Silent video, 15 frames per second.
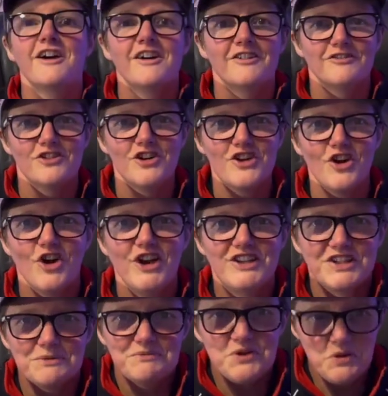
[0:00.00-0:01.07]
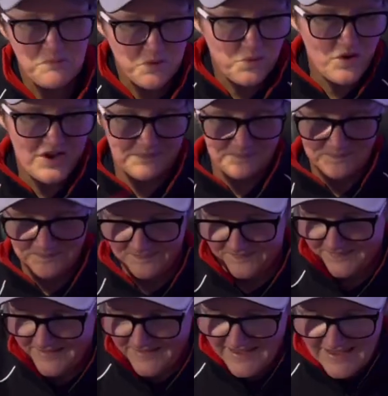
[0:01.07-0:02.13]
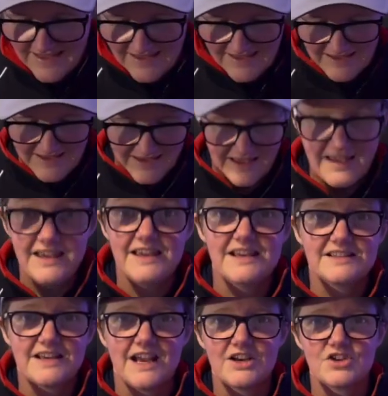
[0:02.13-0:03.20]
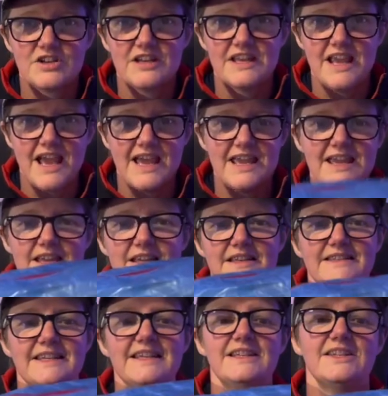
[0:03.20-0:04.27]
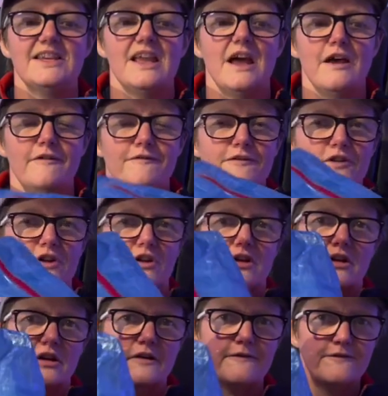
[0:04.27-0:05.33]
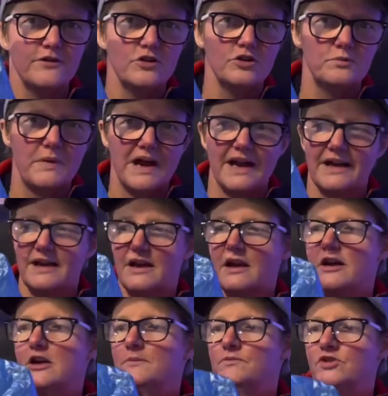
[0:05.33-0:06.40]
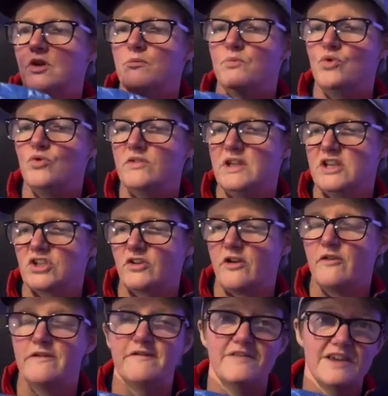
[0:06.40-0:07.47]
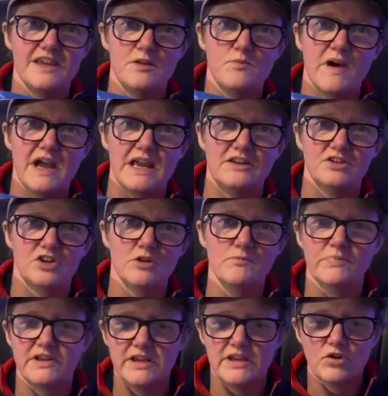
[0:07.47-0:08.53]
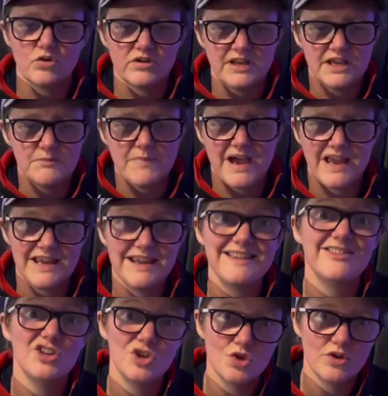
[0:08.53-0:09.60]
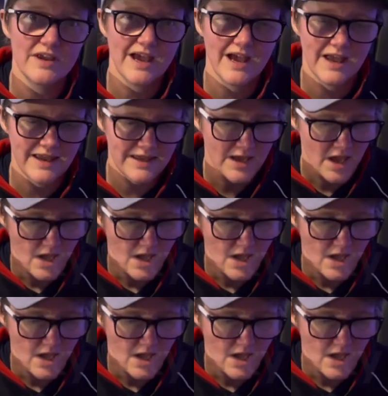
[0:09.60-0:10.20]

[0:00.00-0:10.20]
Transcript: Right, item number 1 is actually a DCF food bag. So I bought this off of eBay. There's a company on eBay in the UK